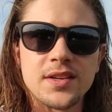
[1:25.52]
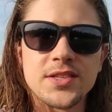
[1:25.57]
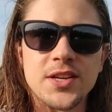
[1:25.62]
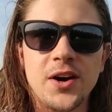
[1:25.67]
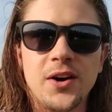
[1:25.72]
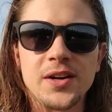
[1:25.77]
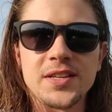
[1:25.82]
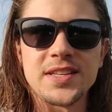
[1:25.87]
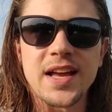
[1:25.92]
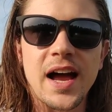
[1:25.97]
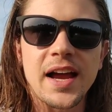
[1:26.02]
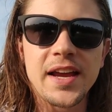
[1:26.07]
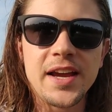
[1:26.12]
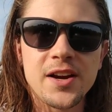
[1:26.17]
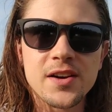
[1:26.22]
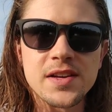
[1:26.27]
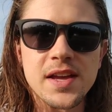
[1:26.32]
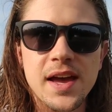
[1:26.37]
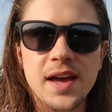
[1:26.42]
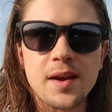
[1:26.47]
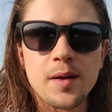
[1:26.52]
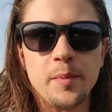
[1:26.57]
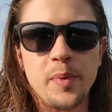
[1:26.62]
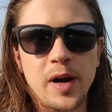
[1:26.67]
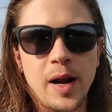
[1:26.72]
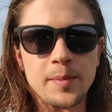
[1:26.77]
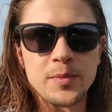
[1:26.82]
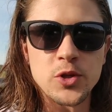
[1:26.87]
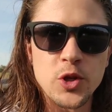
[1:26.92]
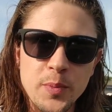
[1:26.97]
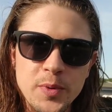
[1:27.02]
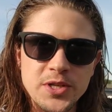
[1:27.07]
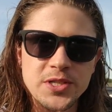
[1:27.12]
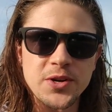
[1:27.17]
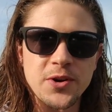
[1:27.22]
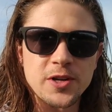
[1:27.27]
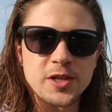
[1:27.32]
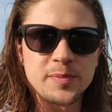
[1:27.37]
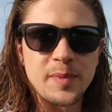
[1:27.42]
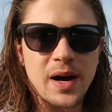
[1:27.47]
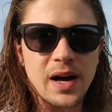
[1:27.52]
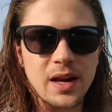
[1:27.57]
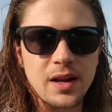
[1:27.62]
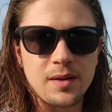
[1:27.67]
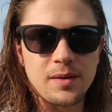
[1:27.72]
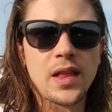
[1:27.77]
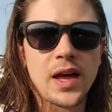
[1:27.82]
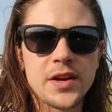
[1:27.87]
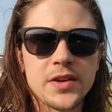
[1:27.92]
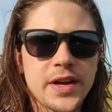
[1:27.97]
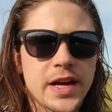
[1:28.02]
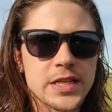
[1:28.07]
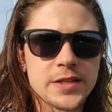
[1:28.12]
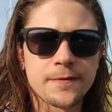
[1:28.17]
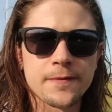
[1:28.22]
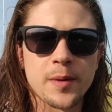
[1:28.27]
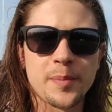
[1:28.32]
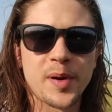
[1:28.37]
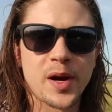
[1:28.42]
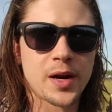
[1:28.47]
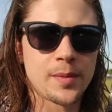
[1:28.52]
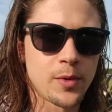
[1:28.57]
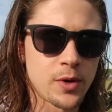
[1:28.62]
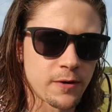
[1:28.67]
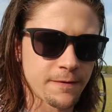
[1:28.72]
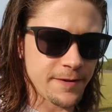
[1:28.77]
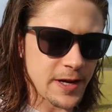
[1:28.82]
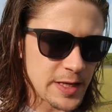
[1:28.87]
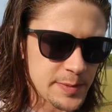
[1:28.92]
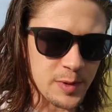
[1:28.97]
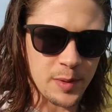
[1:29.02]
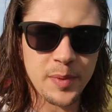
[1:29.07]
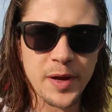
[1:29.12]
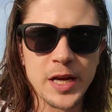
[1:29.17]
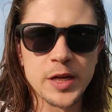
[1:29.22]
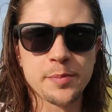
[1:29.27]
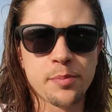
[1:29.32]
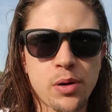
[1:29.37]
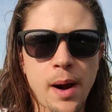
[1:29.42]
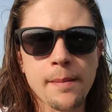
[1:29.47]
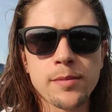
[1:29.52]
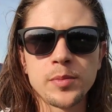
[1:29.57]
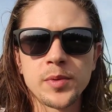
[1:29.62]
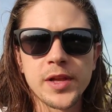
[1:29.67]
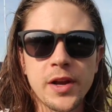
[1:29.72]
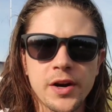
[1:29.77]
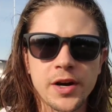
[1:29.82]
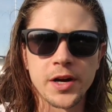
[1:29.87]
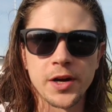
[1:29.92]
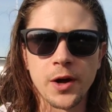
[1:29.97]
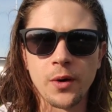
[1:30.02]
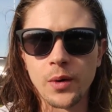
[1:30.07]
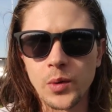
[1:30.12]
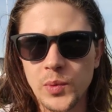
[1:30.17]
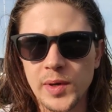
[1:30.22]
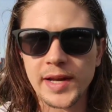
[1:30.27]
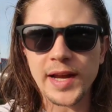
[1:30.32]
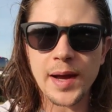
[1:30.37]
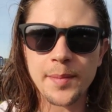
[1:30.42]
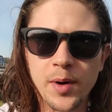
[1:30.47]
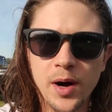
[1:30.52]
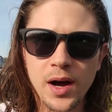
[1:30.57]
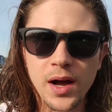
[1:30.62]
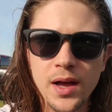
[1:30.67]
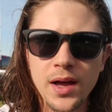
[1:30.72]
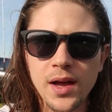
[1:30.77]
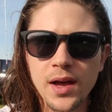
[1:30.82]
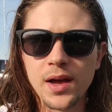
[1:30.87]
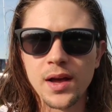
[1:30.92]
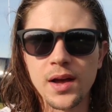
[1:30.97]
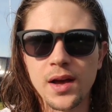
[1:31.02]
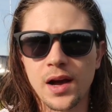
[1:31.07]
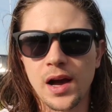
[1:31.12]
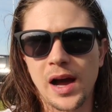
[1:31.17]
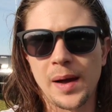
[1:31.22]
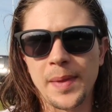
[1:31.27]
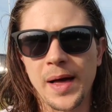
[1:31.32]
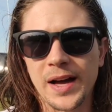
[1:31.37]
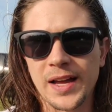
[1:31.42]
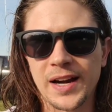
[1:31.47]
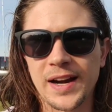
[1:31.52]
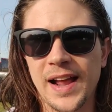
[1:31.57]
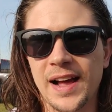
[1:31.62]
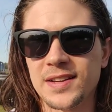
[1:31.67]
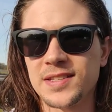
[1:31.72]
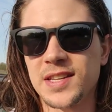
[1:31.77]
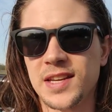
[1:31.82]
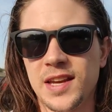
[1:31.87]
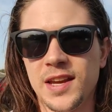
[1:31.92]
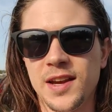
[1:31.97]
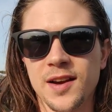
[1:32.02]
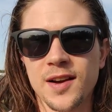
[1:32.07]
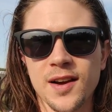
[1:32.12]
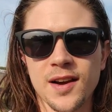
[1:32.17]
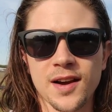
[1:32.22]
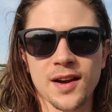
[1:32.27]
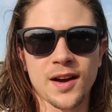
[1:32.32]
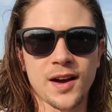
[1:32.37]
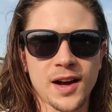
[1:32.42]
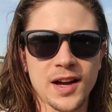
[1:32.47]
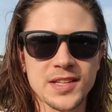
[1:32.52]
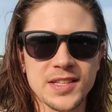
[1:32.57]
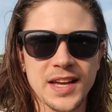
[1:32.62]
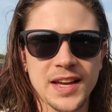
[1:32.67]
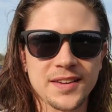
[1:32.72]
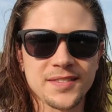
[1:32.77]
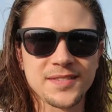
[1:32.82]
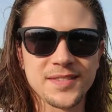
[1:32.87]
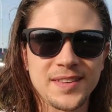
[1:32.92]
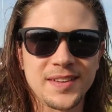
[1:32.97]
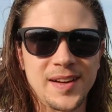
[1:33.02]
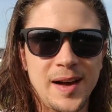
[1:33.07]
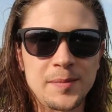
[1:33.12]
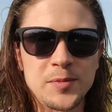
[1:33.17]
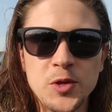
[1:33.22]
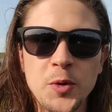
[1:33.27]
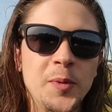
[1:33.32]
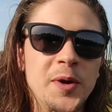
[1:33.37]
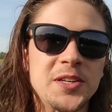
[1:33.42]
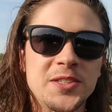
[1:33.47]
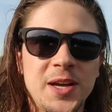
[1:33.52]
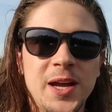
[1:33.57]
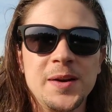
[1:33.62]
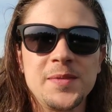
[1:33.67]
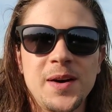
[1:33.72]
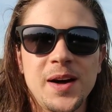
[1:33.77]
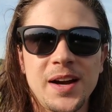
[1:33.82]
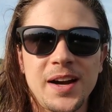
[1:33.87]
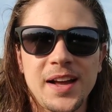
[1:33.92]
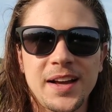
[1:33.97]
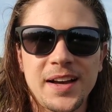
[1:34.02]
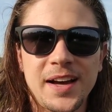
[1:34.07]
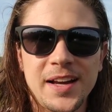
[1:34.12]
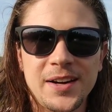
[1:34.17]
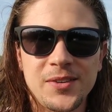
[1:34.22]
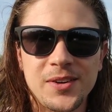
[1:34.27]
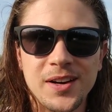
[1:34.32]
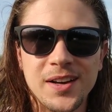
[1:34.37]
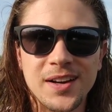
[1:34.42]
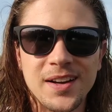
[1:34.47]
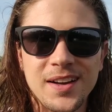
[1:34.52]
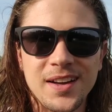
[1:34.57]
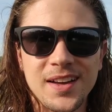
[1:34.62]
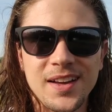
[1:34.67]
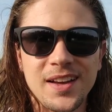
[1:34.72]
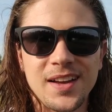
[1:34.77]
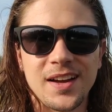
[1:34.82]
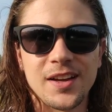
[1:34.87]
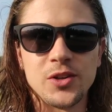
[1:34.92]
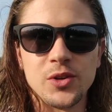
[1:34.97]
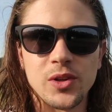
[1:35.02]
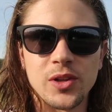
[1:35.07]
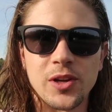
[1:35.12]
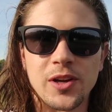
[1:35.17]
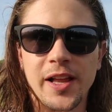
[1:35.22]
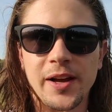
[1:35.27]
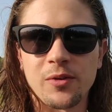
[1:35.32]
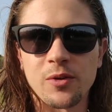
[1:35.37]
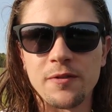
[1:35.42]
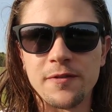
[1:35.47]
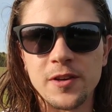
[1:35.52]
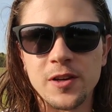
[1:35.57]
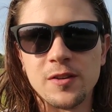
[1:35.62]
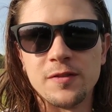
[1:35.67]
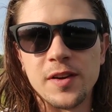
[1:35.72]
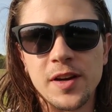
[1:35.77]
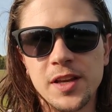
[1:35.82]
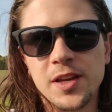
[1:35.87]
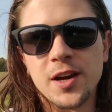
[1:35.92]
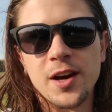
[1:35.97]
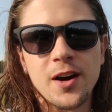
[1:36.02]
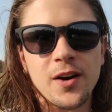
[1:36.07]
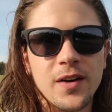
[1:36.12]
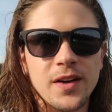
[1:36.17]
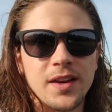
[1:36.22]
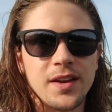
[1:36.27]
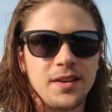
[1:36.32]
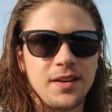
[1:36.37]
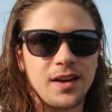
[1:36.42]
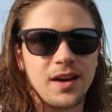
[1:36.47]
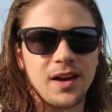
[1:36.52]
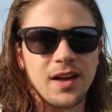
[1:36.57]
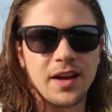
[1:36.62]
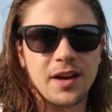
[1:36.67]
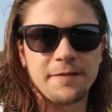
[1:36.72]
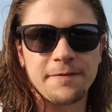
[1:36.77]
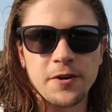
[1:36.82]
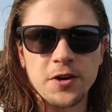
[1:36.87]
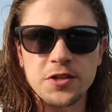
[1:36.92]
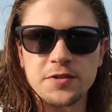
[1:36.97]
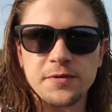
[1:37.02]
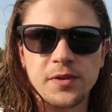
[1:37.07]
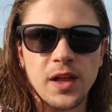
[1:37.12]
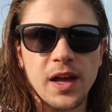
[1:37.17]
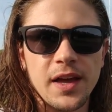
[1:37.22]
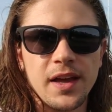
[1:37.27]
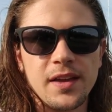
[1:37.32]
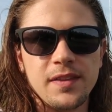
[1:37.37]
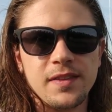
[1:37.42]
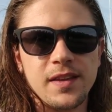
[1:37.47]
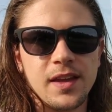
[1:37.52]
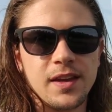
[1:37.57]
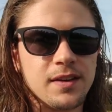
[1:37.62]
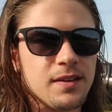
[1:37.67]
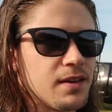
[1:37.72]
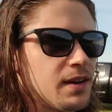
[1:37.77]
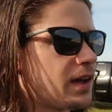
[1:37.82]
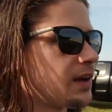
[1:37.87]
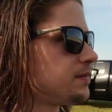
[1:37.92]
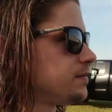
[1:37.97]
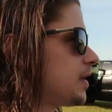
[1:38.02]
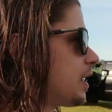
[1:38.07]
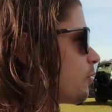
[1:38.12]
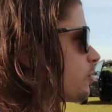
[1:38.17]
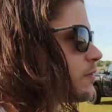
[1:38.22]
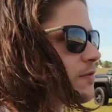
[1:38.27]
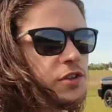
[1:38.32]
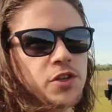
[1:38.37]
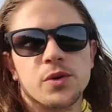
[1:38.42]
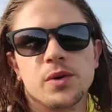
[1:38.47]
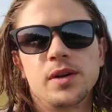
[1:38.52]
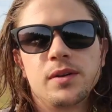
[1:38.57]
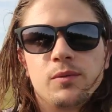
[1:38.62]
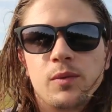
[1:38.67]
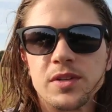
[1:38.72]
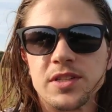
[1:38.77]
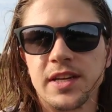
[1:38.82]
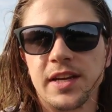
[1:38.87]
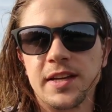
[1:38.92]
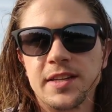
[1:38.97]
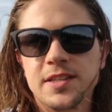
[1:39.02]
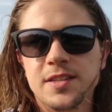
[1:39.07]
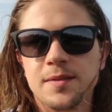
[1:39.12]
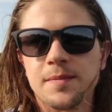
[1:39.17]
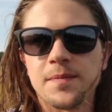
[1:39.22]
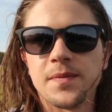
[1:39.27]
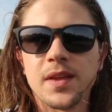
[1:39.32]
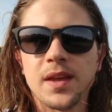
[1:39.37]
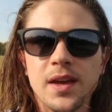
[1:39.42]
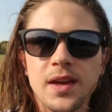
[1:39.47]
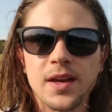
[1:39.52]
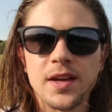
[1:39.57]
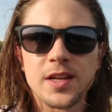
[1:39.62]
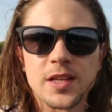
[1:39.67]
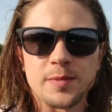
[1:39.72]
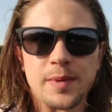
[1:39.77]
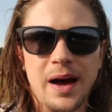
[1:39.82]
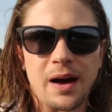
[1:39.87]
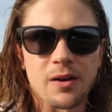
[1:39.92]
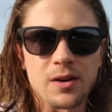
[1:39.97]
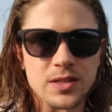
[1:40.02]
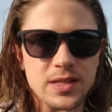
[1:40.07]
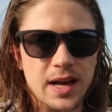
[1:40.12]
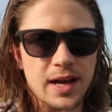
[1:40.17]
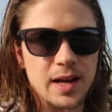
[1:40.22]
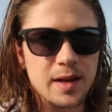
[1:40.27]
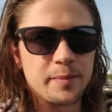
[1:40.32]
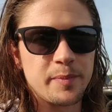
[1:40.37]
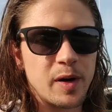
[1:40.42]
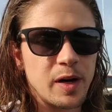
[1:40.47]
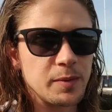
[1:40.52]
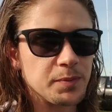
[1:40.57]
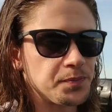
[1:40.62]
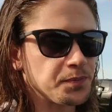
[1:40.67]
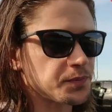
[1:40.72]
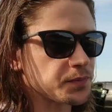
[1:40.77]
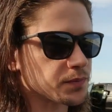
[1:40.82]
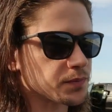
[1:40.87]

So it's not here yet, but I'm super stoked about it. A lot of you guys from the Paramotor Facebook page probably already know what wing I bought. I'm not going to announce it here because I'm super excited about it, and I kind of want to do a little like reveal video and like a first flight, and then I'll review it once I get some hours on it. But